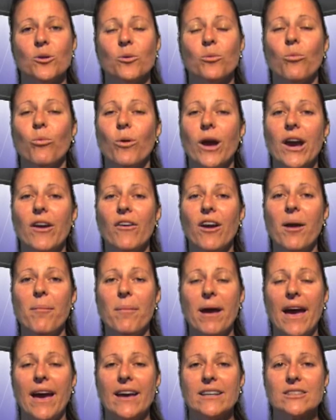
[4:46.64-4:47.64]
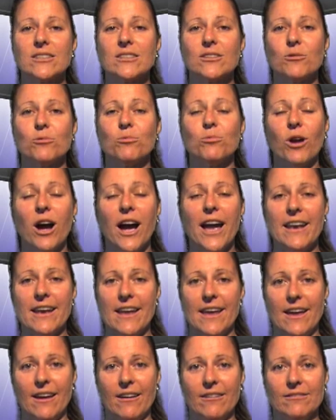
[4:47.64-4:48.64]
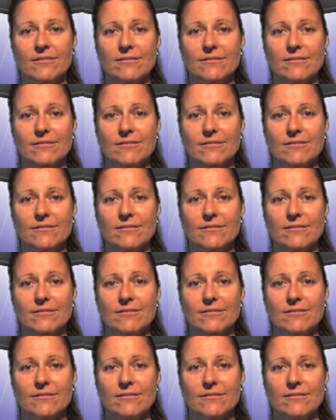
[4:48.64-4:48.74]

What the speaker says: where I'm at right now.